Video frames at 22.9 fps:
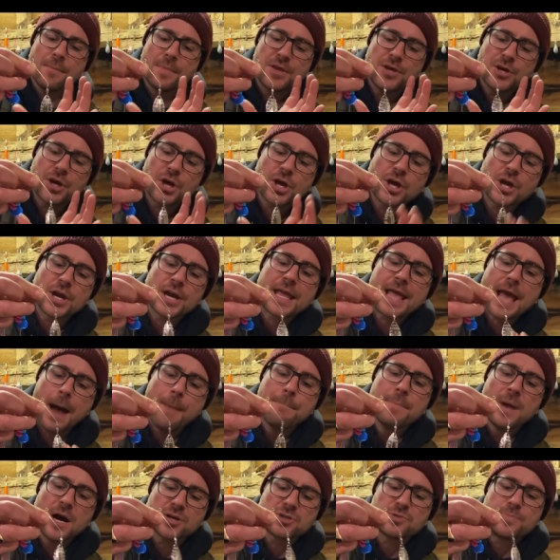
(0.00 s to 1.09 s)
you're going to get a
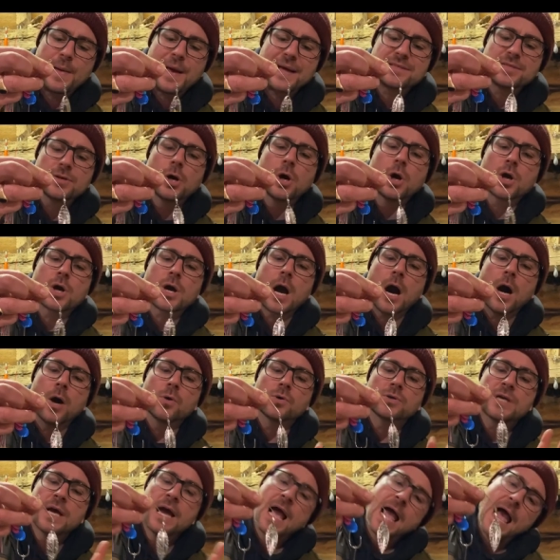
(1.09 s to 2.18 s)
much better hook
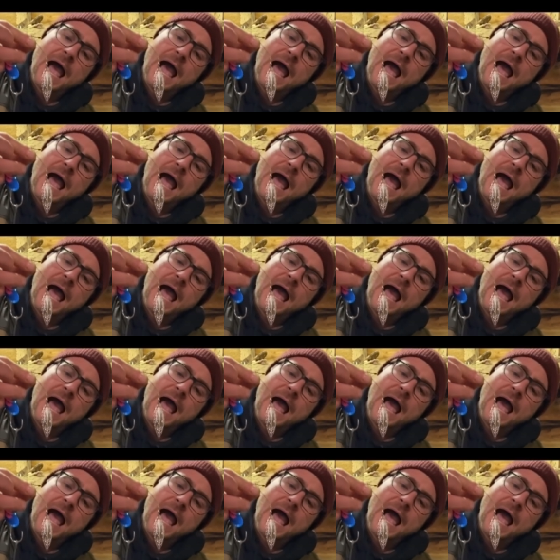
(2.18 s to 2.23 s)
hold,